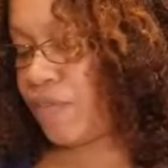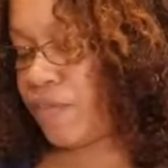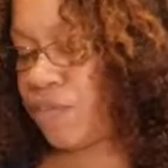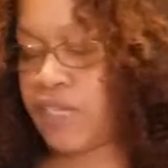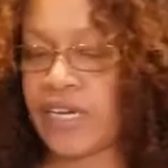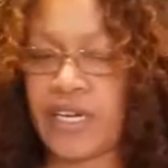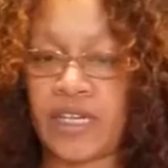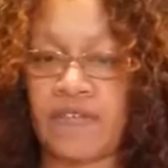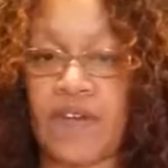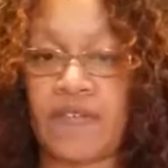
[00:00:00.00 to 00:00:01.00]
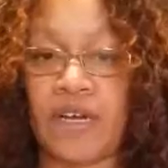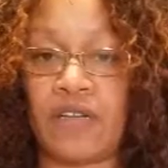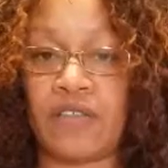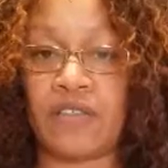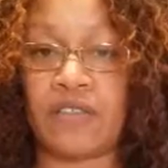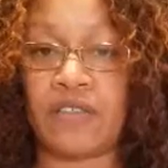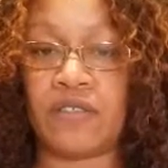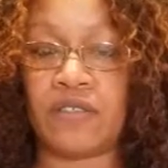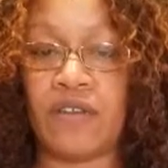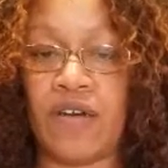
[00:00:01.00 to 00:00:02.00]
they will take $95
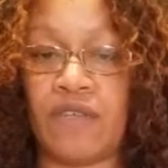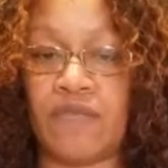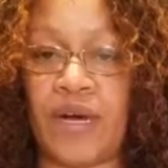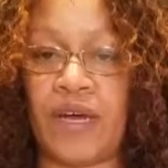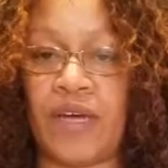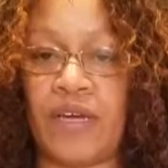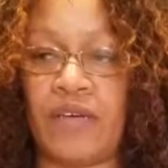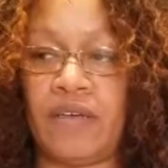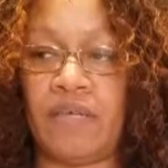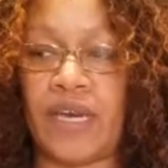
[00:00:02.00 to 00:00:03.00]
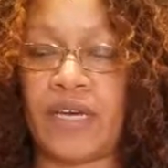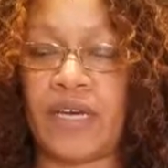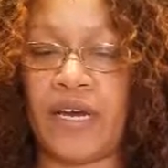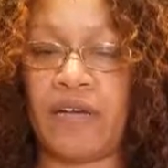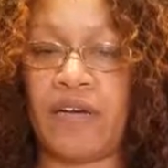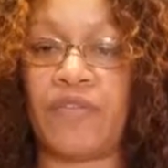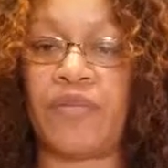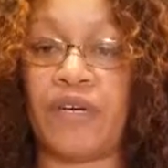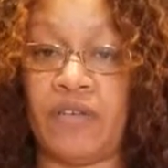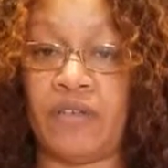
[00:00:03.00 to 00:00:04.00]
out of my bank account every
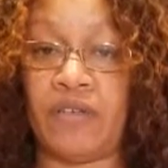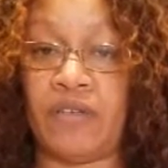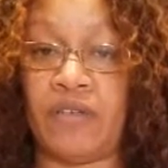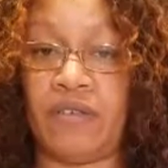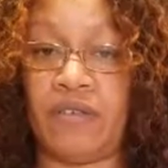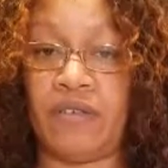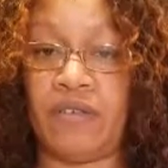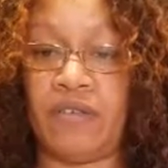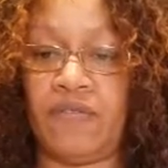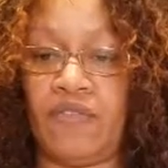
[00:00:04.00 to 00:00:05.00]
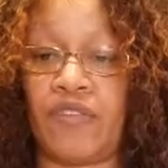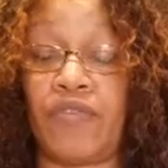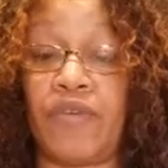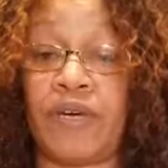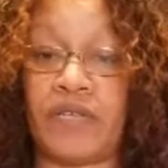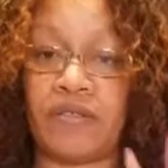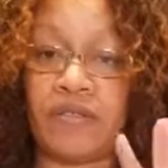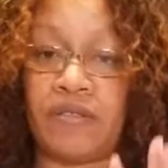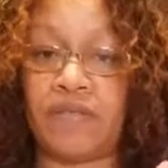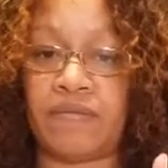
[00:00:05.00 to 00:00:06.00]
month for 3
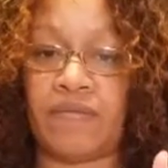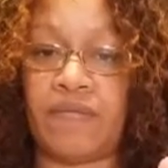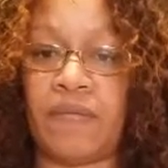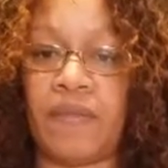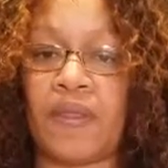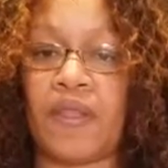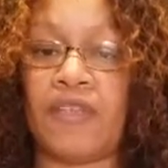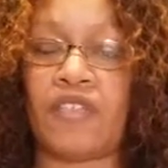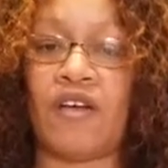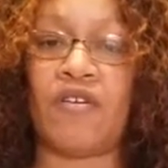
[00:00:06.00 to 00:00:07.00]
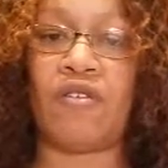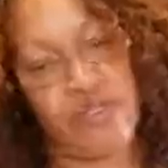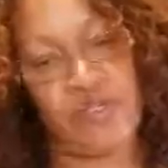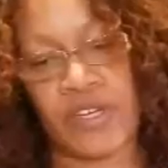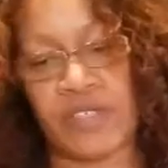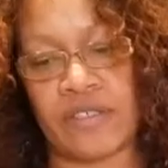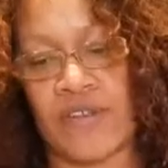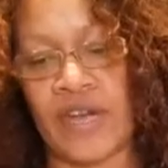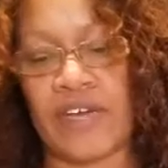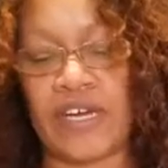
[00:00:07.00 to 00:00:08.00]
months. So
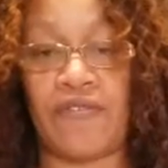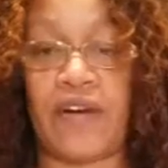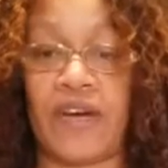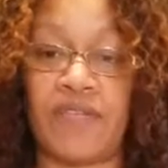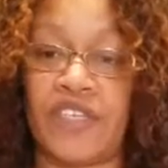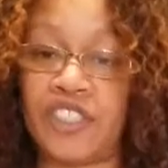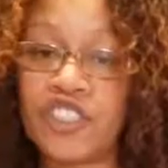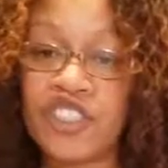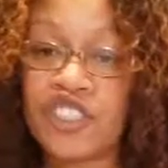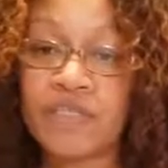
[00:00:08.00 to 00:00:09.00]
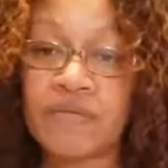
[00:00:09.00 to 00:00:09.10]
$585-ish.